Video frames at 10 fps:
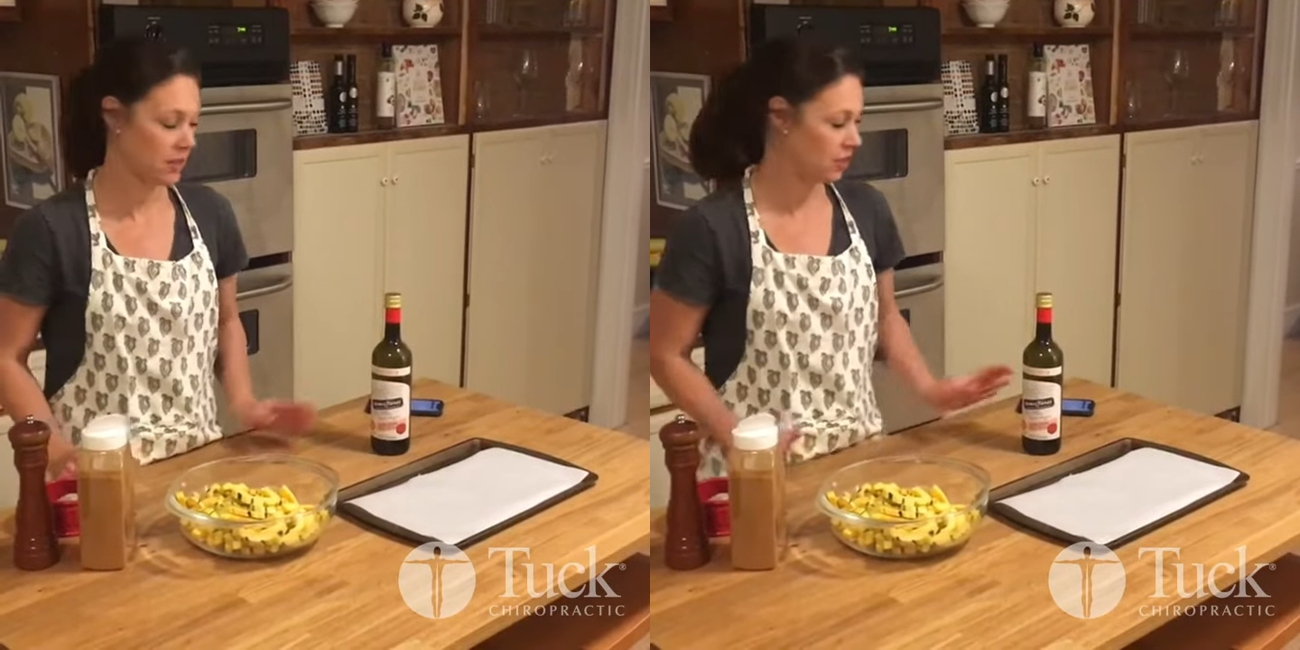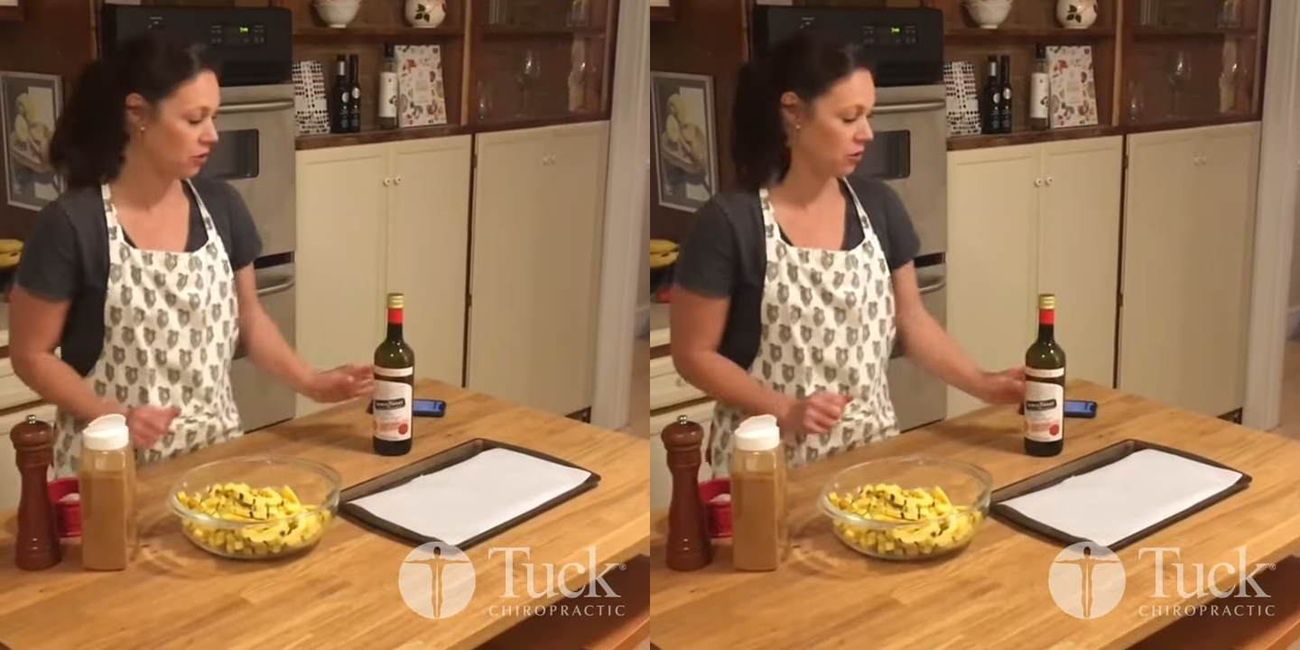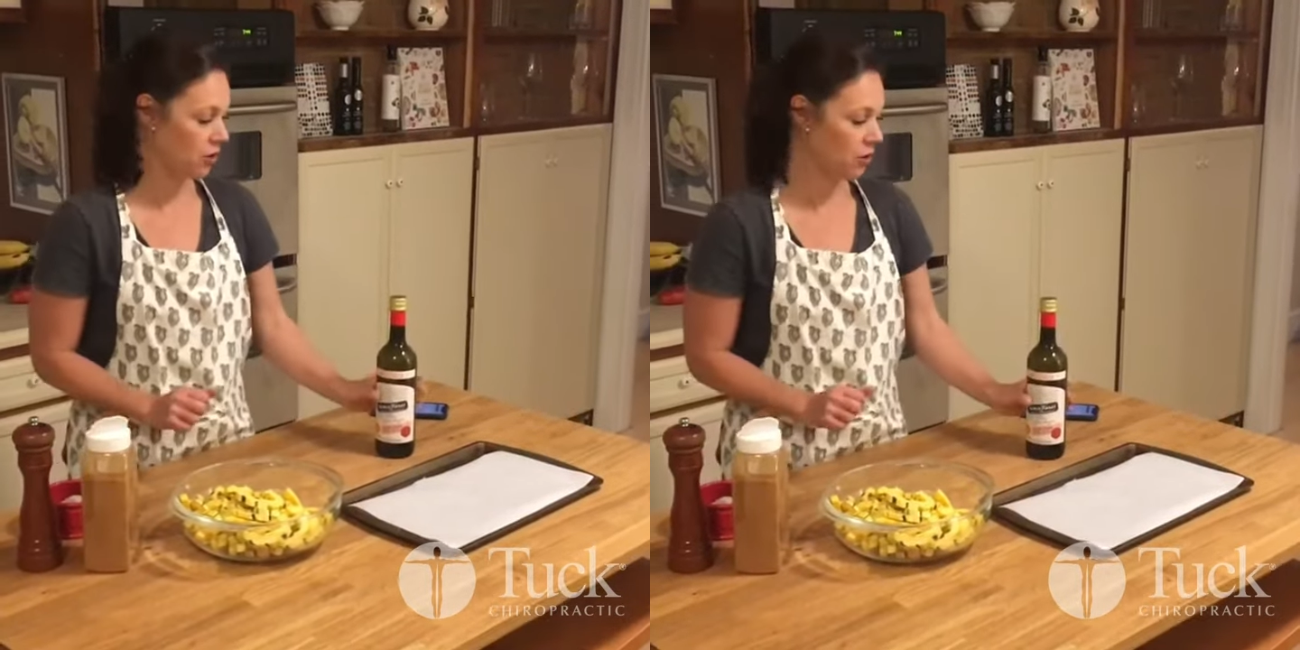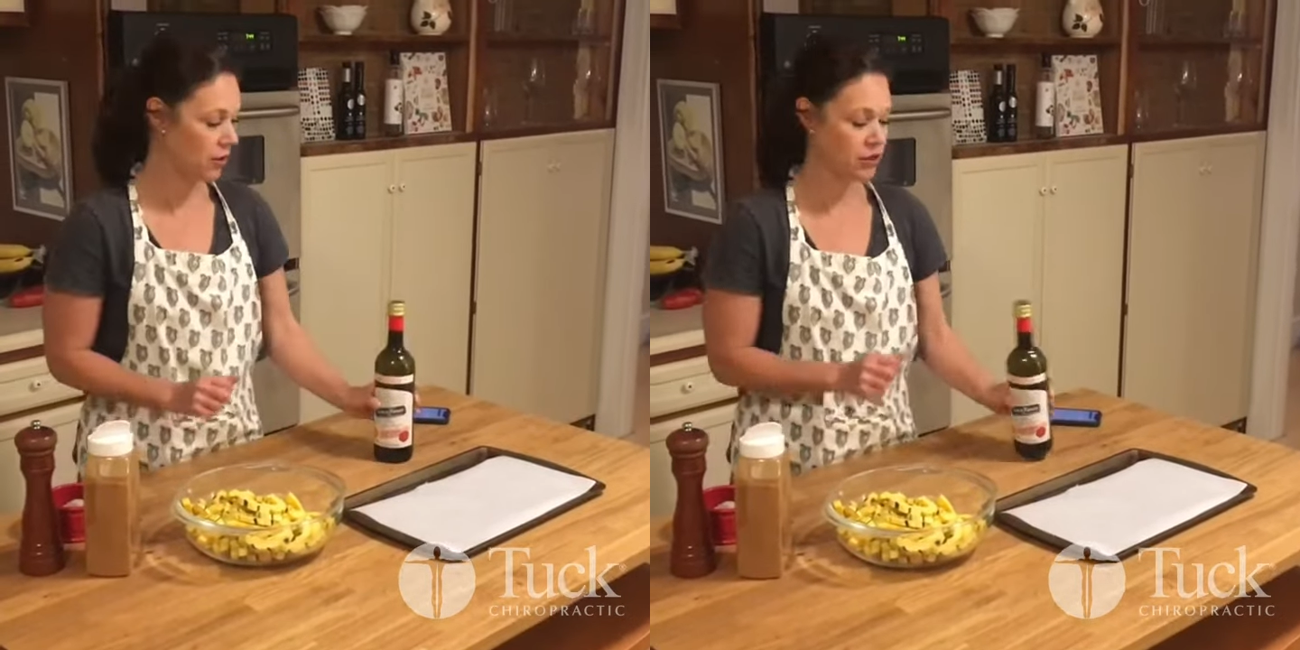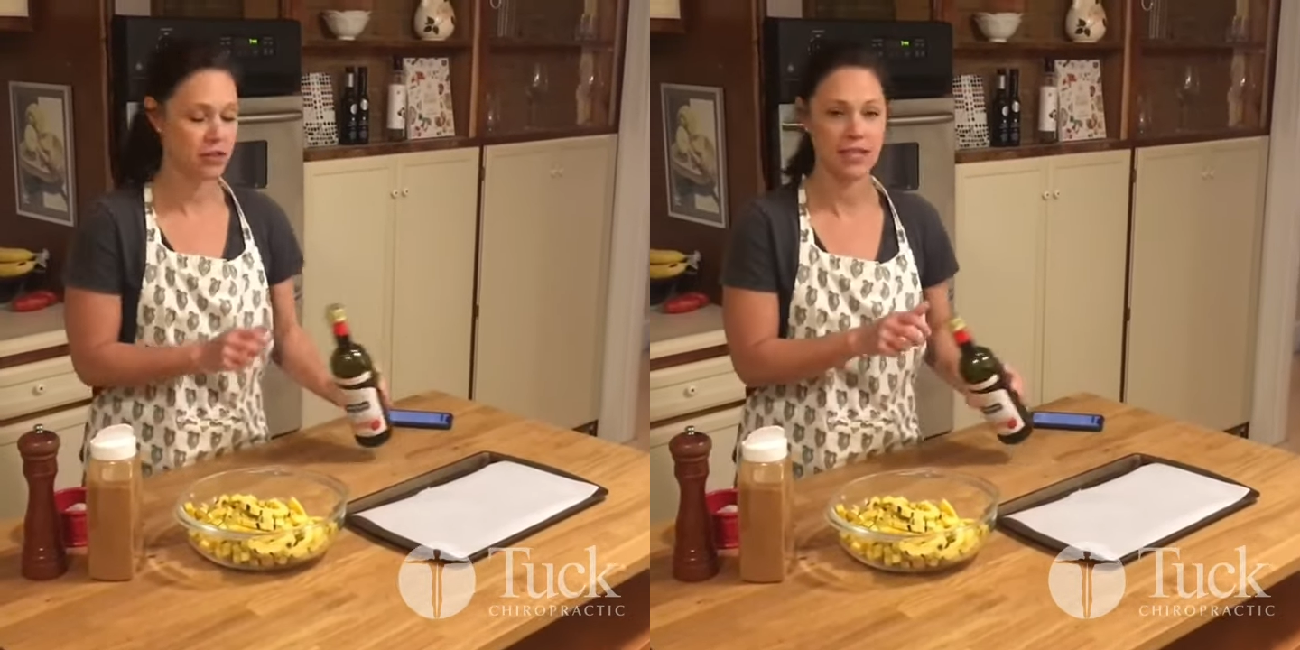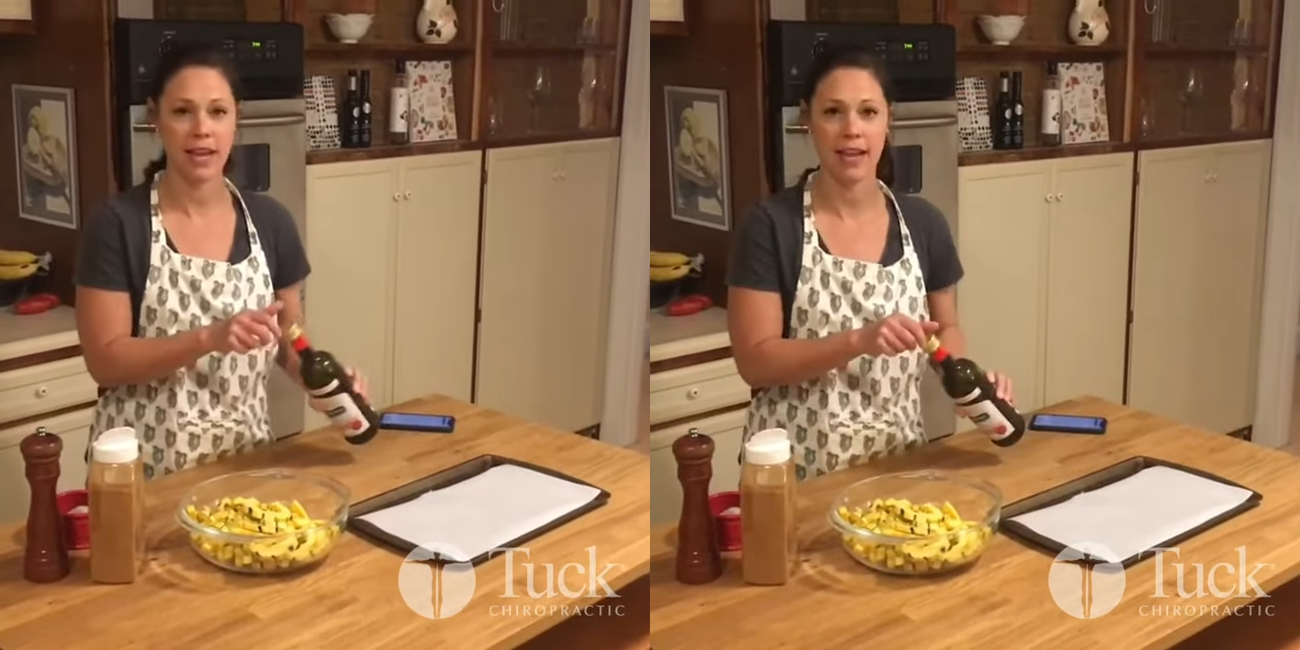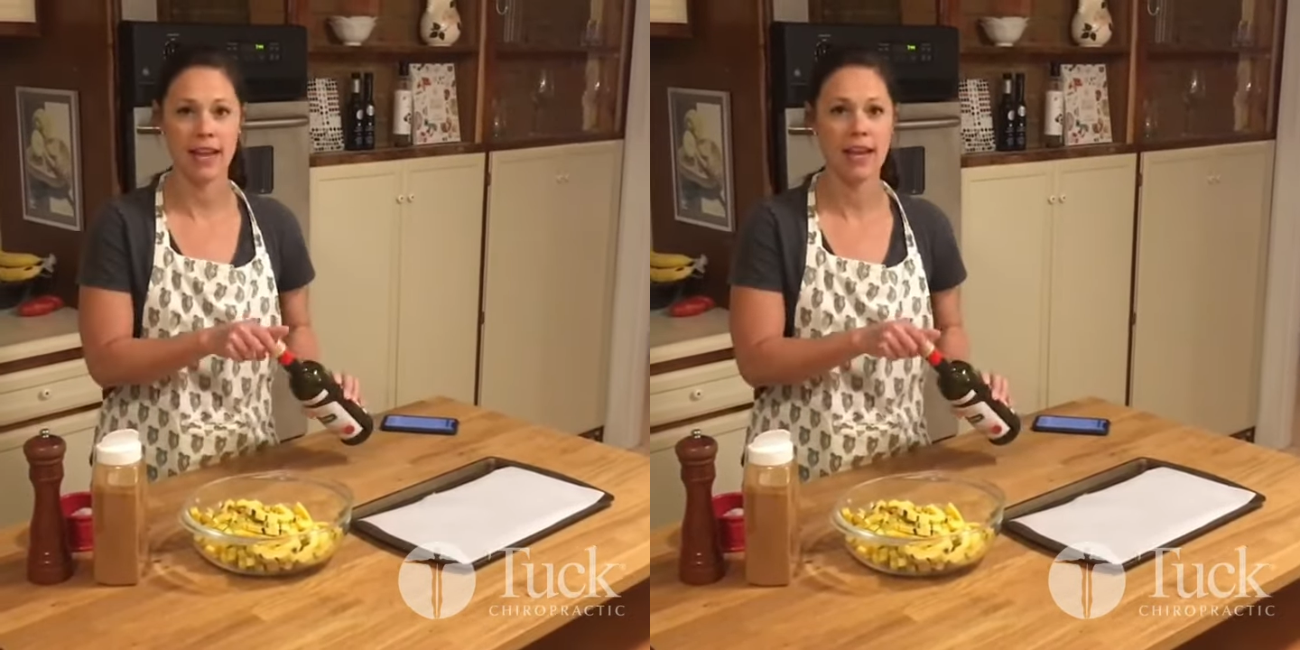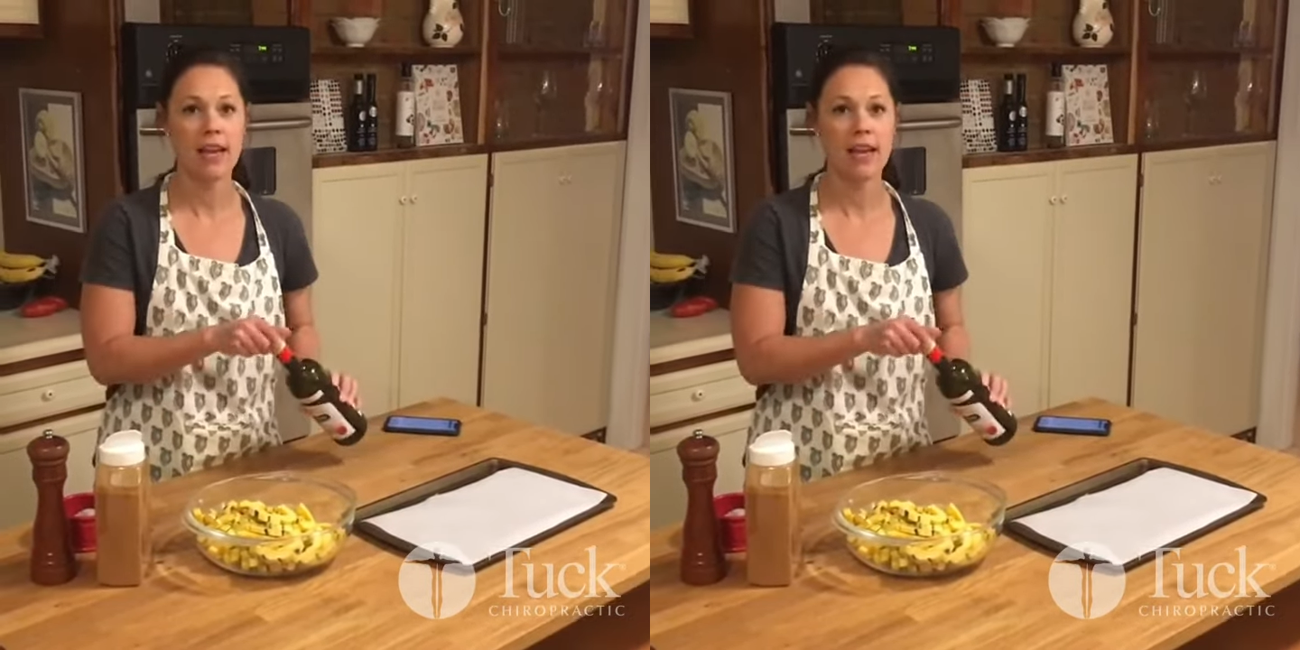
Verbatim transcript: then you're going to take